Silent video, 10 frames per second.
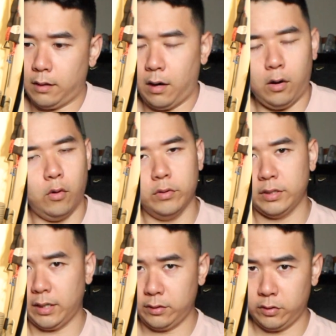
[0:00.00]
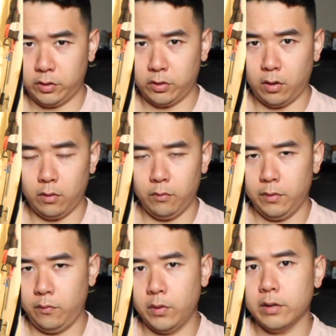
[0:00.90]
I always like to start
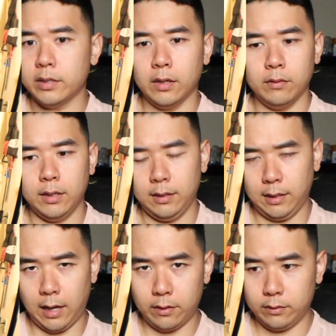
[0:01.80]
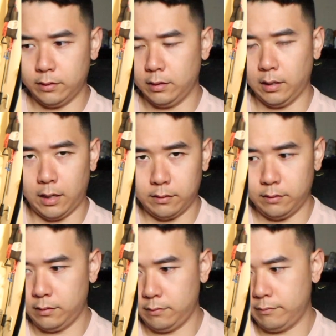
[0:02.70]
with rear delt and
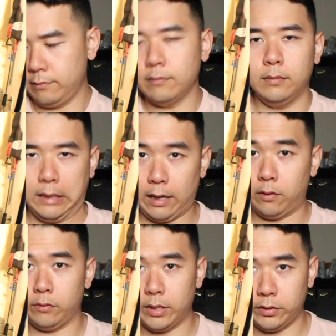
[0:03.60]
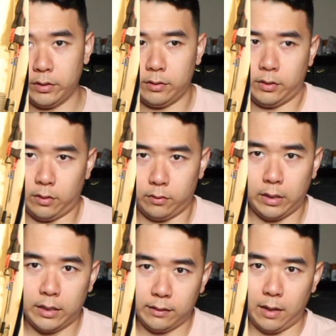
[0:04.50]
lateral raises, so
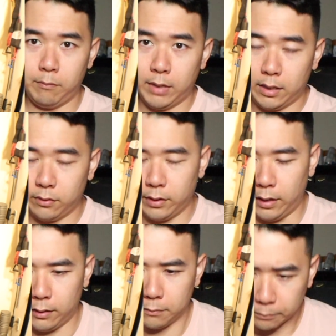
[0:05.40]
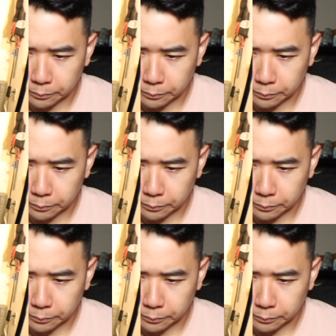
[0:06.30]
hitting that medial head